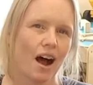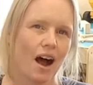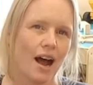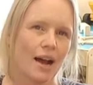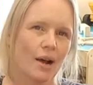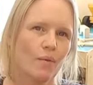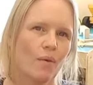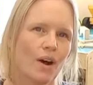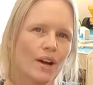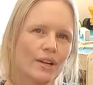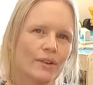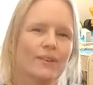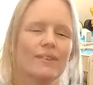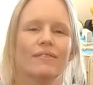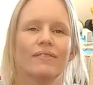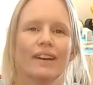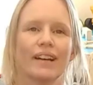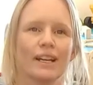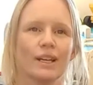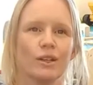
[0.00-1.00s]
I want to
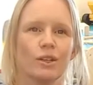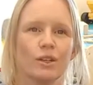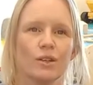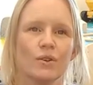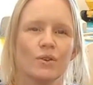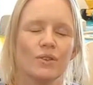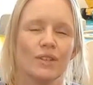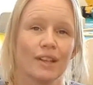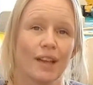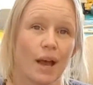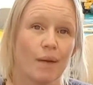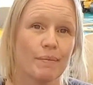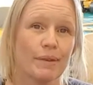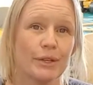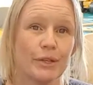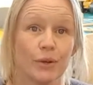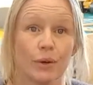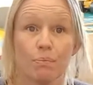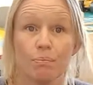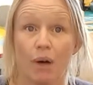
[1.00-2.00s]
invite you to come
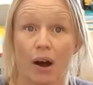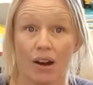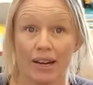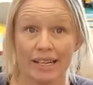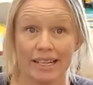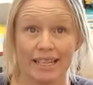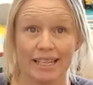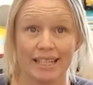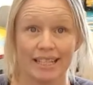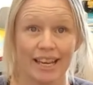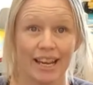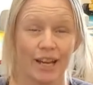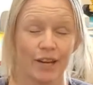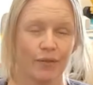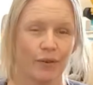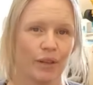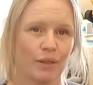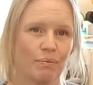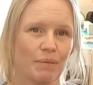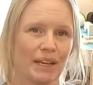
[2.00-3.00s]
and do a body
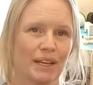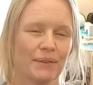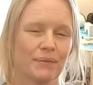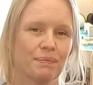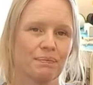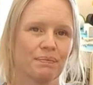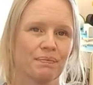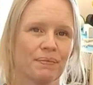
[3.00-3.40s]
scan with me.